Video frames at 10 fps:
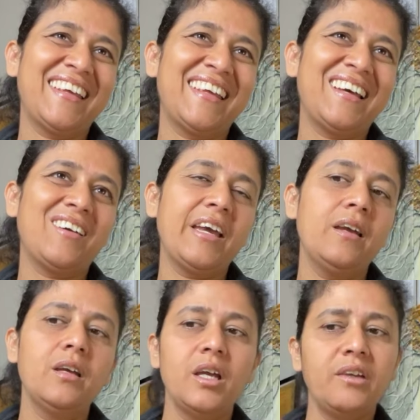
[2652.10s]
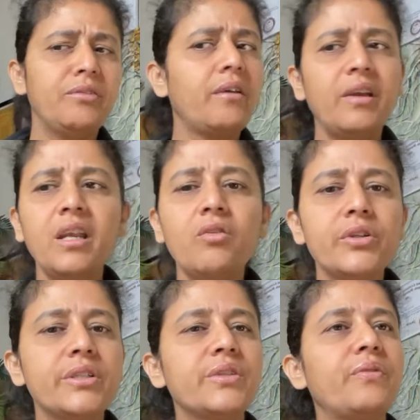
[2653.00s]
Okay. If you have any
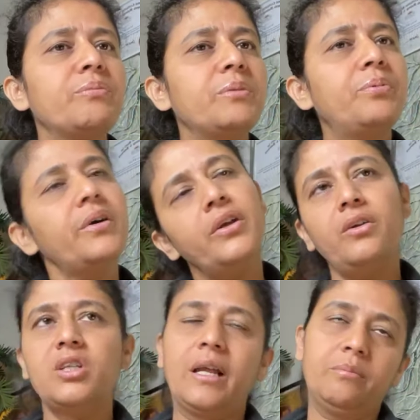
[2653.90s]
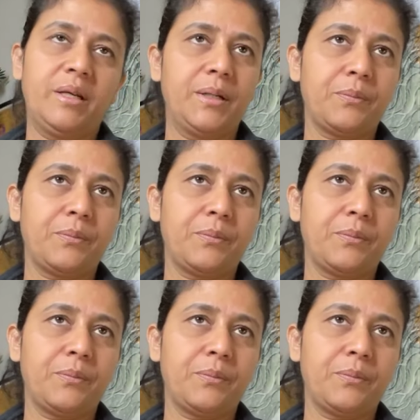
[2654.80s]
questions from the book, you tell me.